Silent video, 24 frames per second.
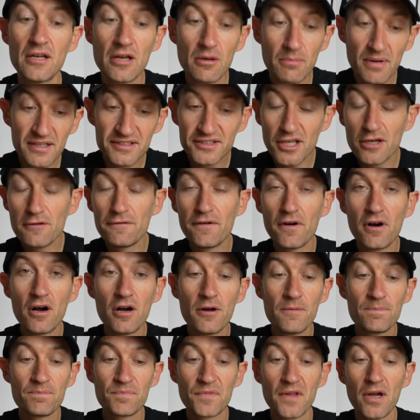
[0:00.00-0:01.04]
But so
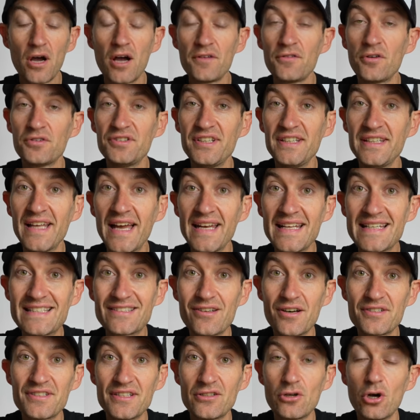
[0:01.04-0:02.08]
far, I've not seen any
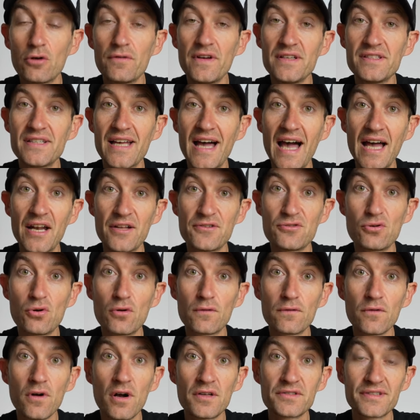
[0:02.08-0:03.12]
sighting of it at the Tour
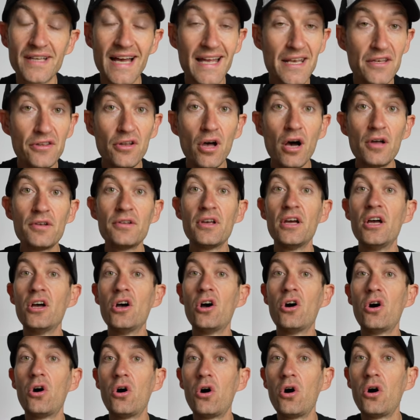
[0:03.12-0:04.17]
de France and none
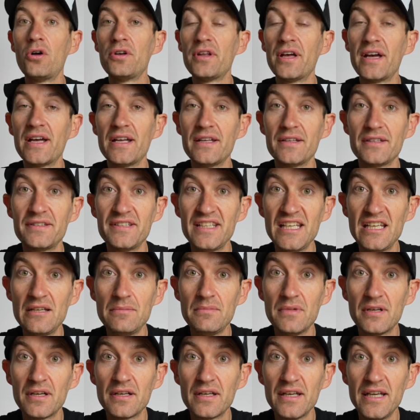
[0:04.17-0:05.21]
on a uh,
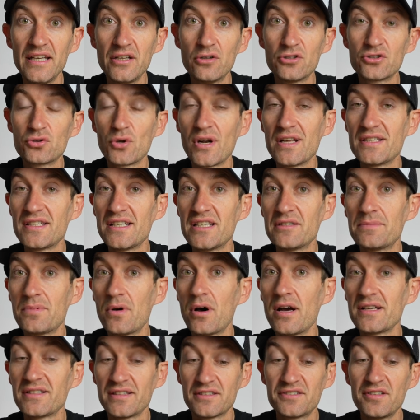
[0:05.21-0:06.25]
Team Ineos Grenadier's
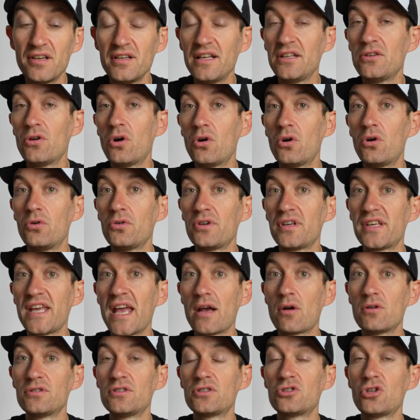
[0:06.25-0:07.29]
bikes and certainly not on
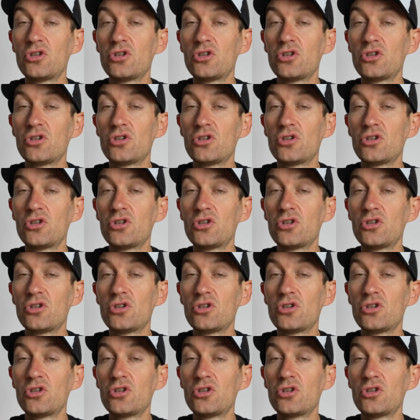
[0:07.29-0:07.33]
Geraint